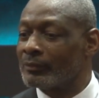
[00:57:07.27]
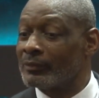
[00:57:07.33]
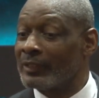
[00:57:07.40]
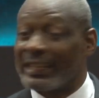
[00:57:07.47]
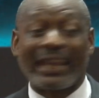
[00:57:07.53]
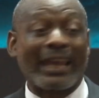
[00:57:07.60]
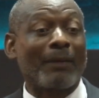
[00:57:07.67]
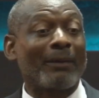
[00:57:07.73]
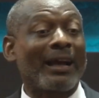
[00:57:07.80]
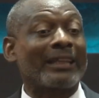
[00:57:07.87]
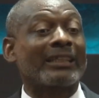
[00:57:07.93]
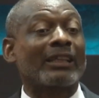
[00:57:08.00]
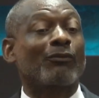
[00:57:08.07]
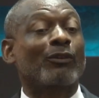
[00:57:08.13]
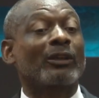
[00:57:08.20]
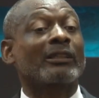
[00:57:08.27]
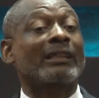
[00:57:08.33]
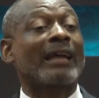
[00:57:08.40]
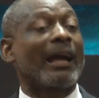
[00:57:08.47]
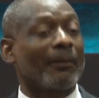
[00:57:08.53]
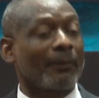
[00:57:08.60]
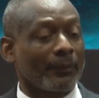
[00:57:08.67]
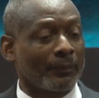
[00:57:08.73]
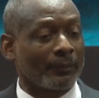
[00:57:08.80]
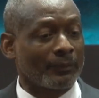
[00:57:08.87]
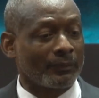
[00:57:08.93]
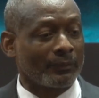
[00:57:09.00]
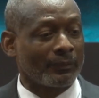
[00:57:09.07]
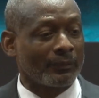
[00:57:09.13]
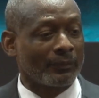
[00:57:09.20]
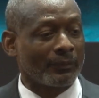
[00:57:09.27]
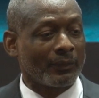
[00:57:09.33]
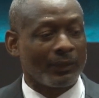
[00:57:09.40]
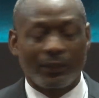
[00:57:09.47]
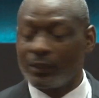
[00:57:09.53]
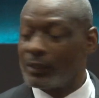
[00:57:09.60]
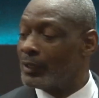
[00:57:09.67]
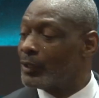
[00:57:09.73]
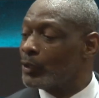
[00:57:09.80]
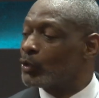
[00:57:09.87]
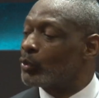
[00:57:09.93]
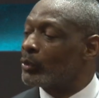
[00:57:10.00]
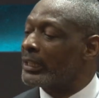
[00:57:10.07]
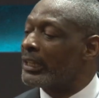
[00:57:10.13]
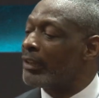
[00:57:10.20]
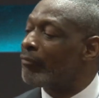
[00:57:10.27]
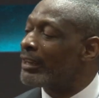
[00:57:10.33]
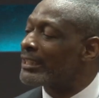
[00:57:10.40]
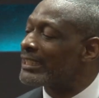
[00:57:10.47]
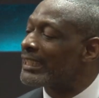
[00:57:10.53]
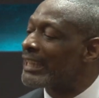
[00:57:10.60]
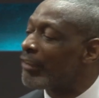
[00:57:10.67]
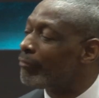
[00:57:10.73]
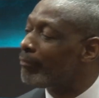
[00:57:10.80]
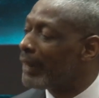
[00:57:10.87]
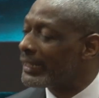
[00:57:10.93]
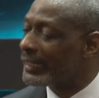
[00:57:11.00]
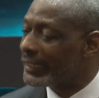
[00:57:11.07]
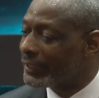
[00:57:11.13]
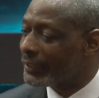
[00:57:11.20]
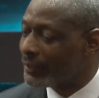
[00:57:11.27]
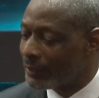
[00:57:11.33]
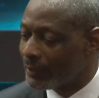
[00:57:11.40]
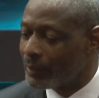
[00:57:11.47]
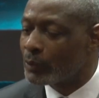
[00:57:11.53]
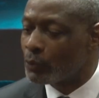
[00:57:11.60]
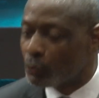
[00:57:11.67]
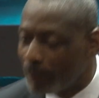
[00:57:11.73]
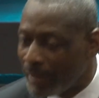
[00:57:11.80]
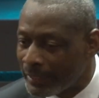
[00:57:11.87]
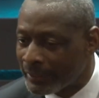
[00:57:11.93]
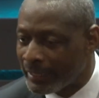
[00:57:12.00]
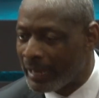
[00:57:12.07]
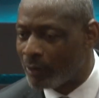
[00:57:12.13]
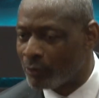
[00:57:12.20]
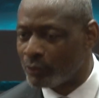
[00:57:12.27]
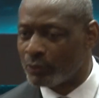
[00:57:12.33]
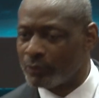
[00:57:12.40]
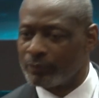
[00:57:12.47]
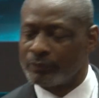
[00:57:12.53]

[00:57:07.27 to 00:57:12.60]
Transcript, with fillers: came at different time to give us enough money to buy the house.